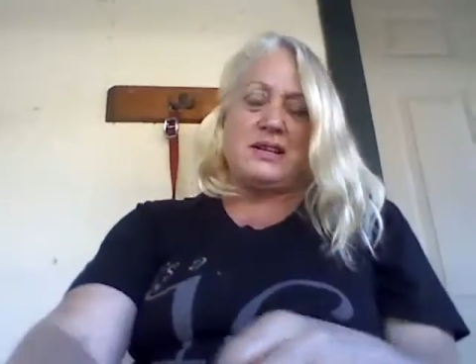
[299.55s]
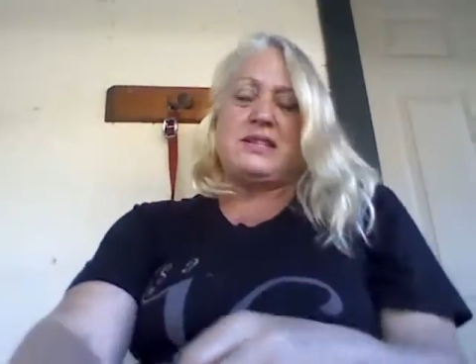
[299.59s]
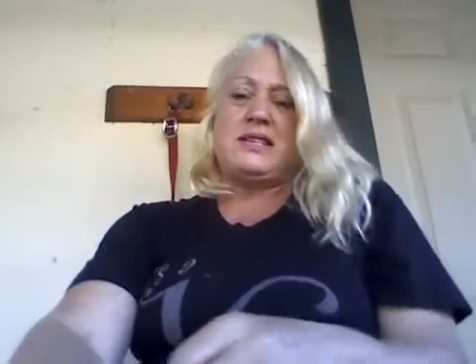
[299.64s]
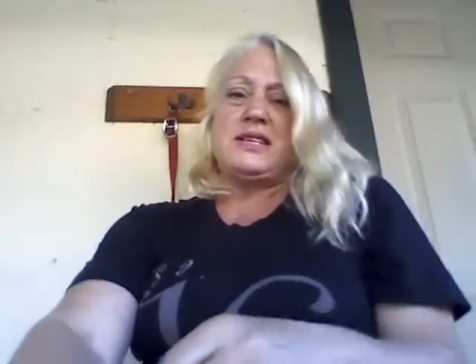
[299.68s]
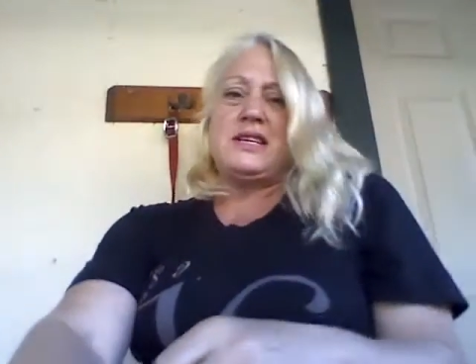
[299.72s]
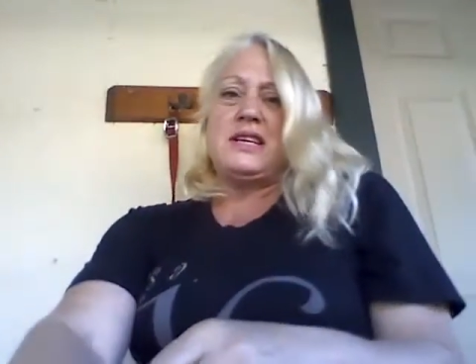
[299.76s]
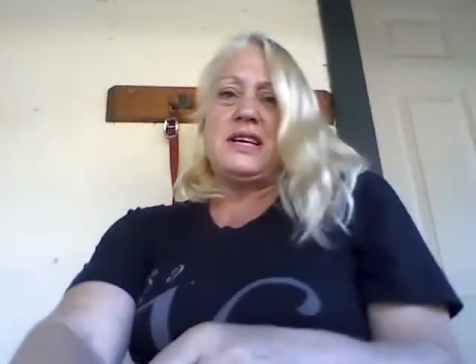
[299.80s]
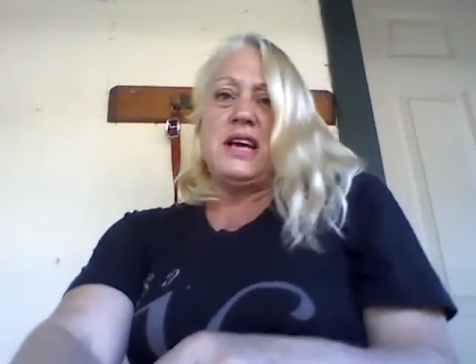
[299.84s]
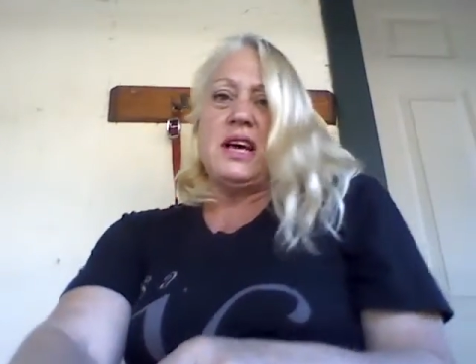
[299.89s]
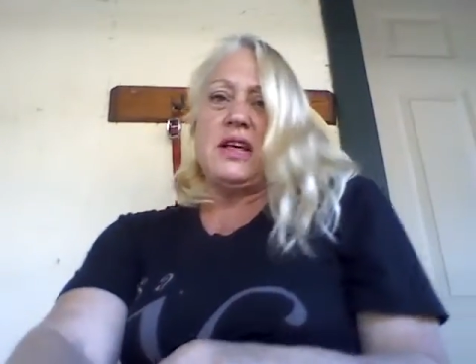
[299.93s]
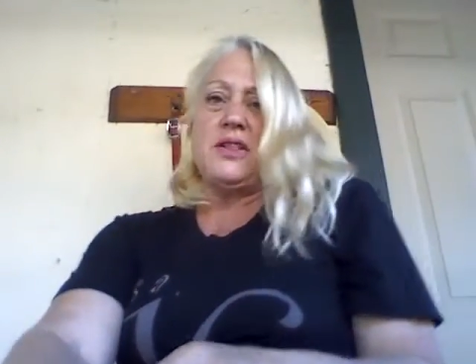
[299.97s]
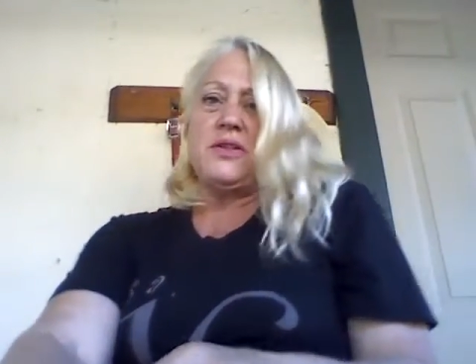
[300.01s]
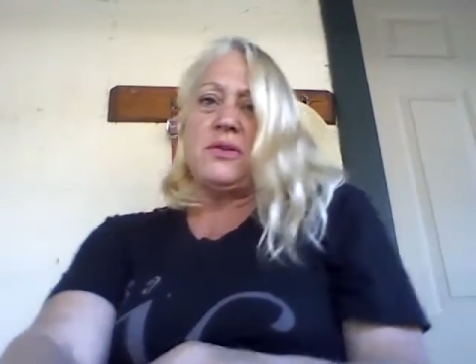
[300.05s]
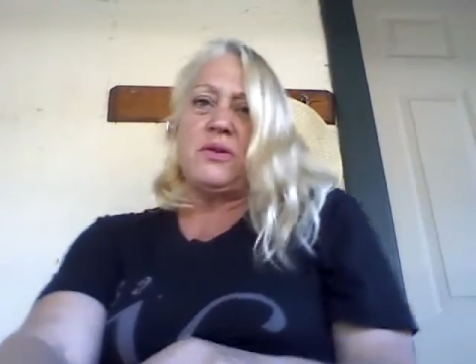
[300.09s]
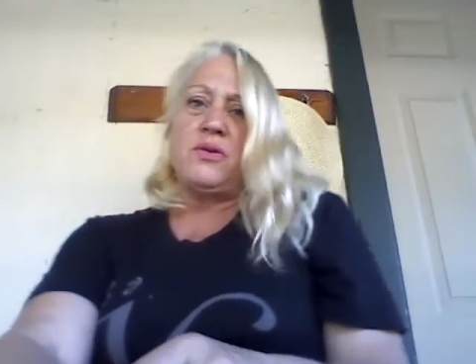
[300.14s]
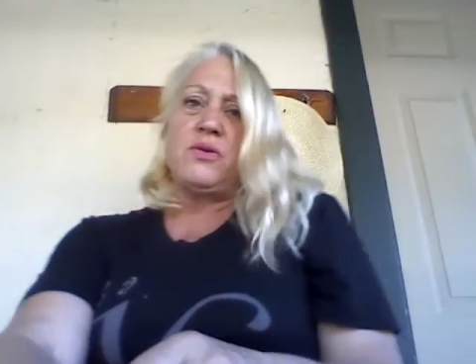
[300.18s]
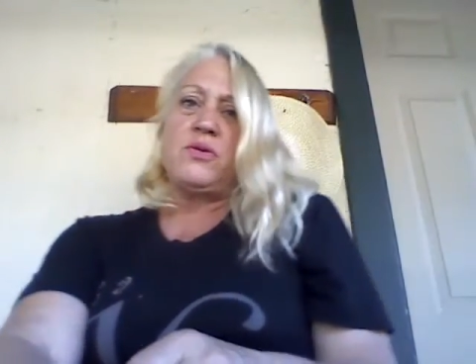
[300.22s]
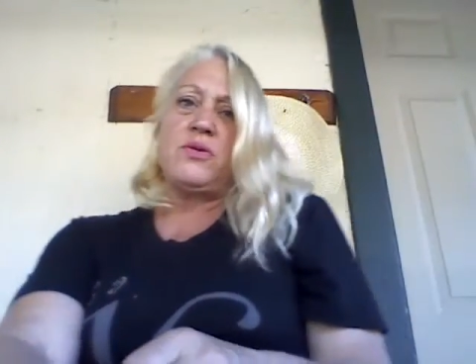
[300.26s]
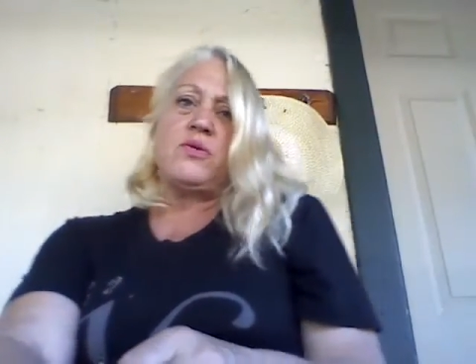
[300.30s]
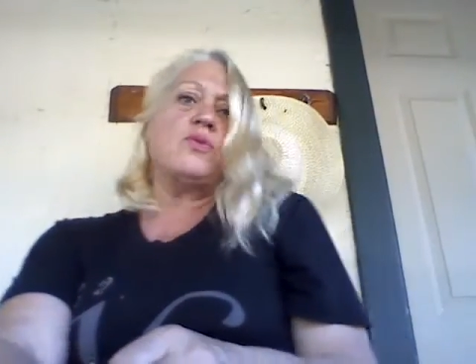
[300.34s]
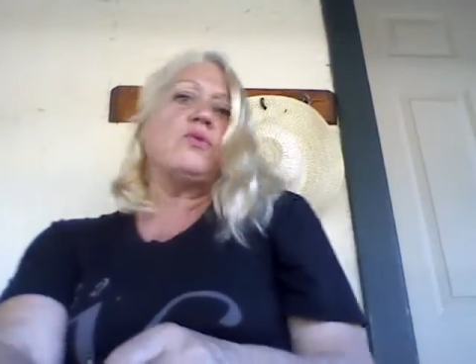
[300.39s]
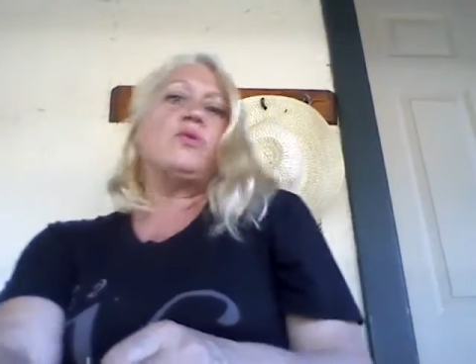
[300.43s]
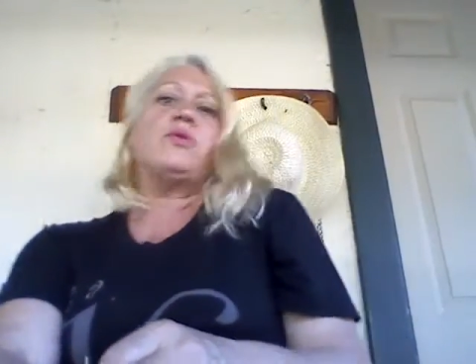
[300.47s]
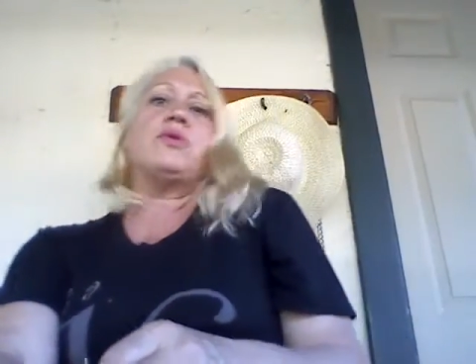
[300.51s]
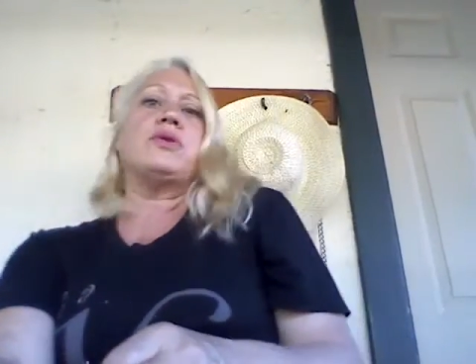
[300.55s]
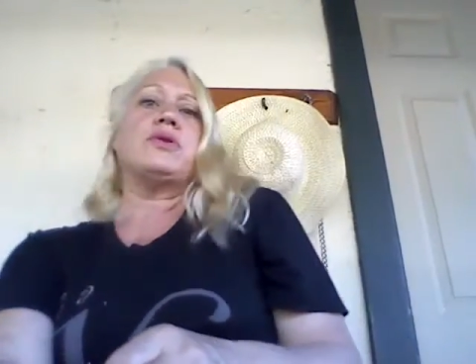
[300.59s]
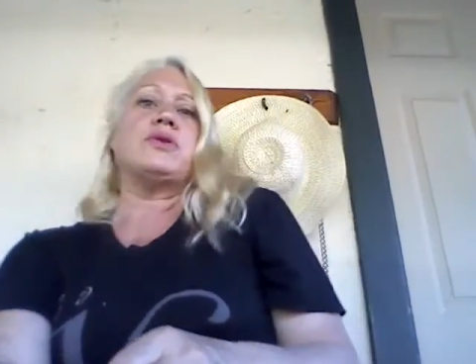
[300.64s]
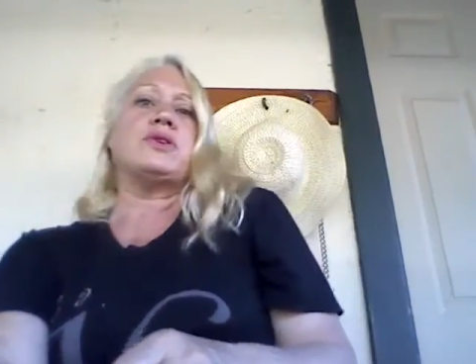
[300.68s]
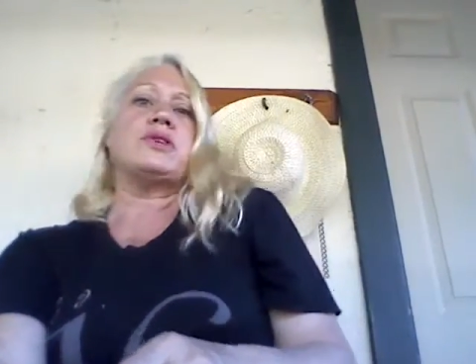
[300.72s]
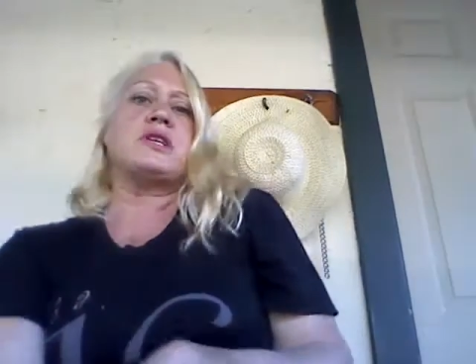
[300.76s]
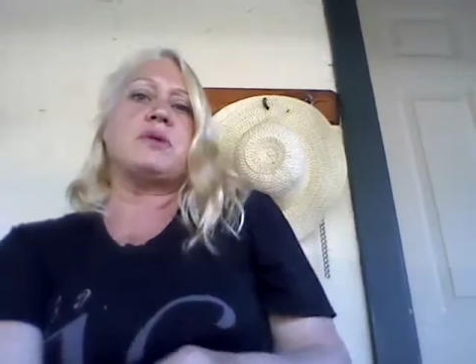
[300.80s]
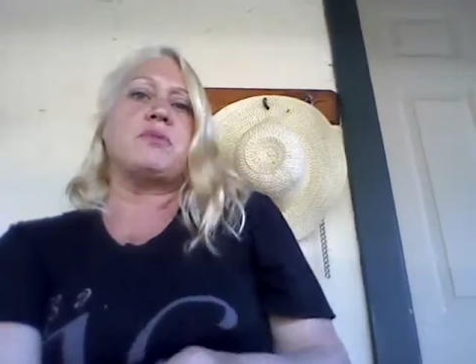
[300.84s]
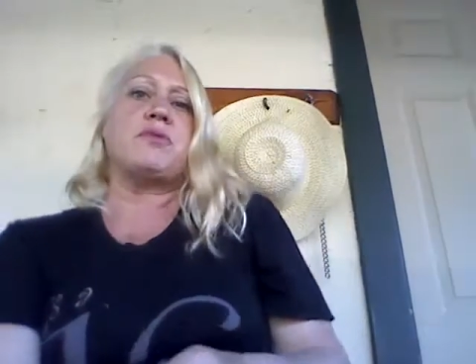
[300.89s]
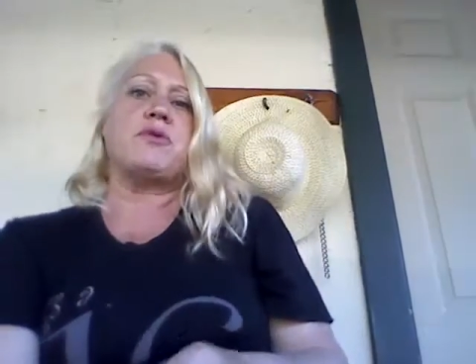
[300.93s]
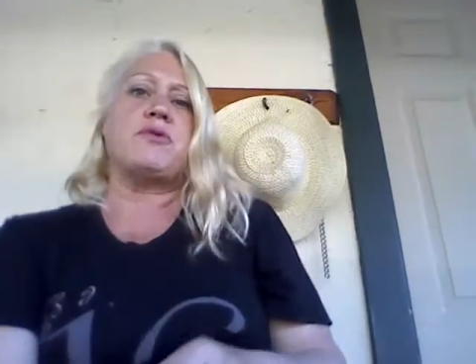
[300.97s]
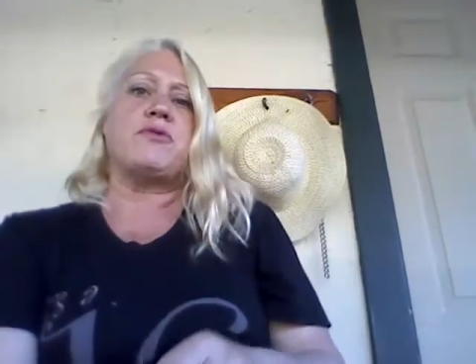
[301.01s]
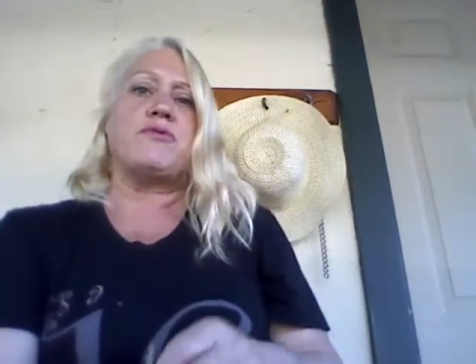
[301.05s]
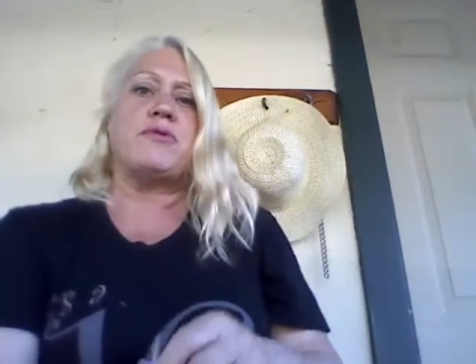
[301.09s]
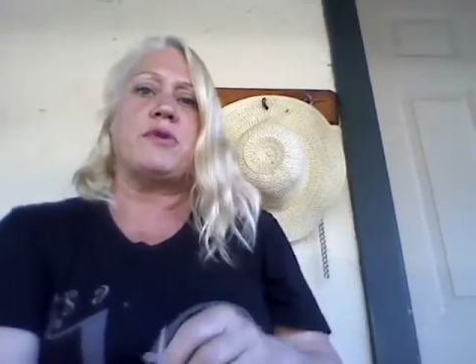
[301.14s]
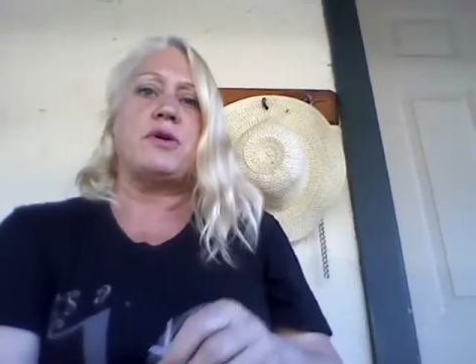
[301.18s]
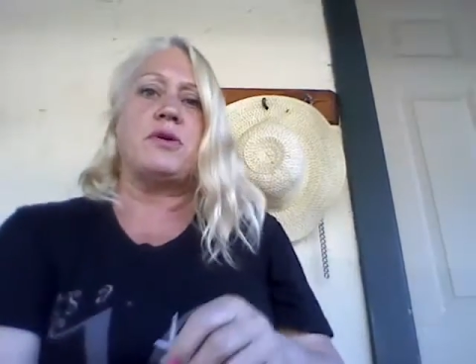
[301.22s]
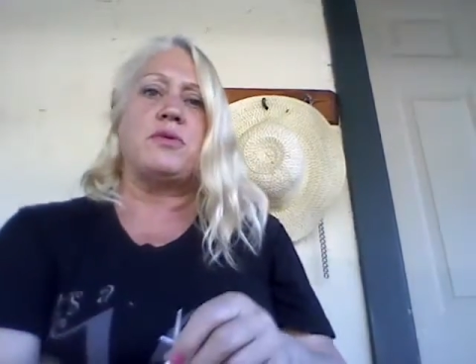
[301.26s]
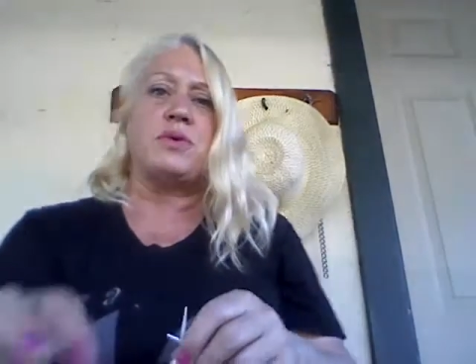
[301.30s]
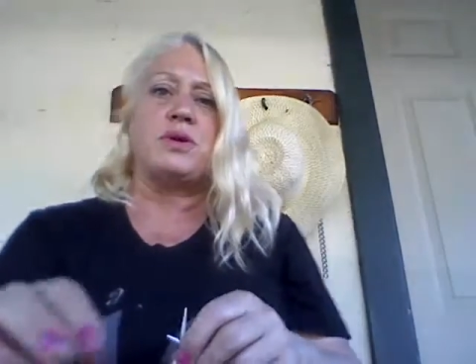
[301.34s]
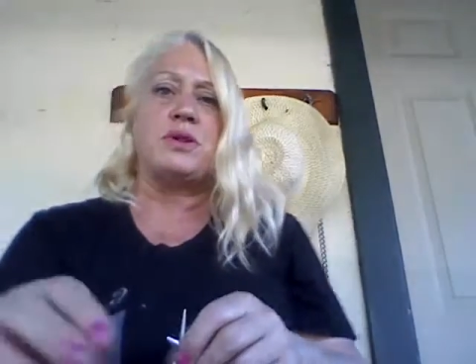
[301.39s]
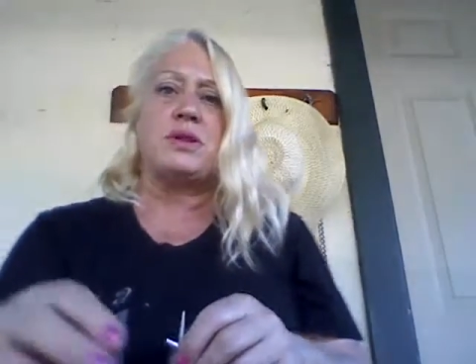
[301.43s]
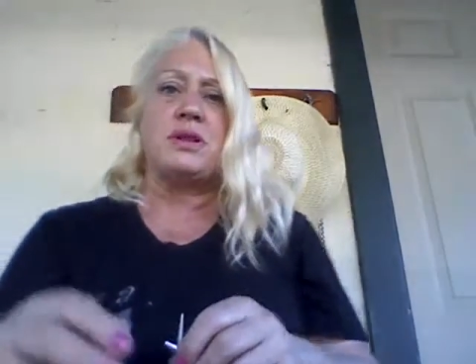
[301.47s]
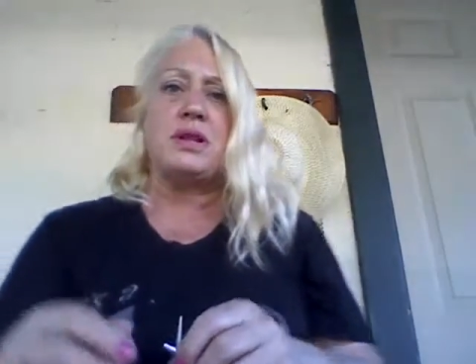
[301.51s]
Together, or Summer
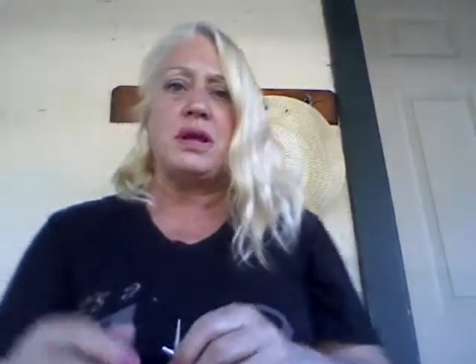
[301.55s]
Fun with